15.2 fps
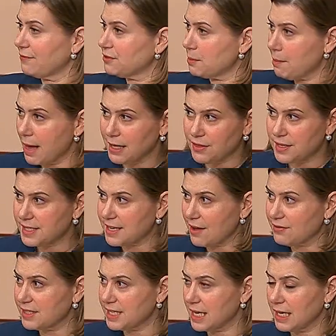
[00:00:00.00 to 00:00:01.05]
to make these
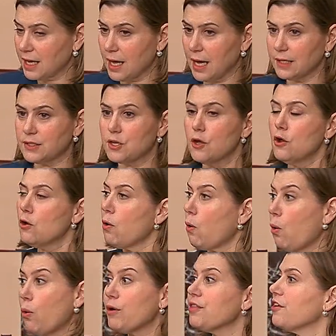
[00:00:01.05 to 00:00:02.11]
devastating cuts,
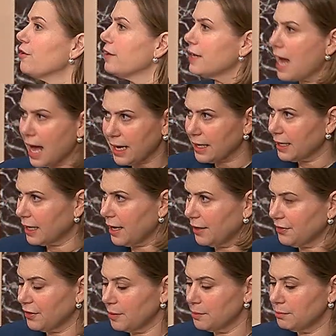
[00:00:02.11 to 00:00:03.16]
or they're not going to
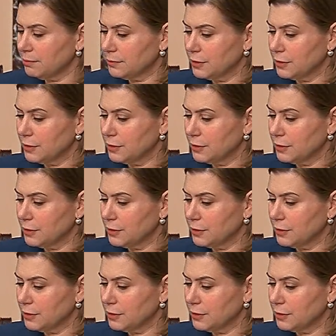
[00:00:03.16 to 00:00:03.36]
cut them.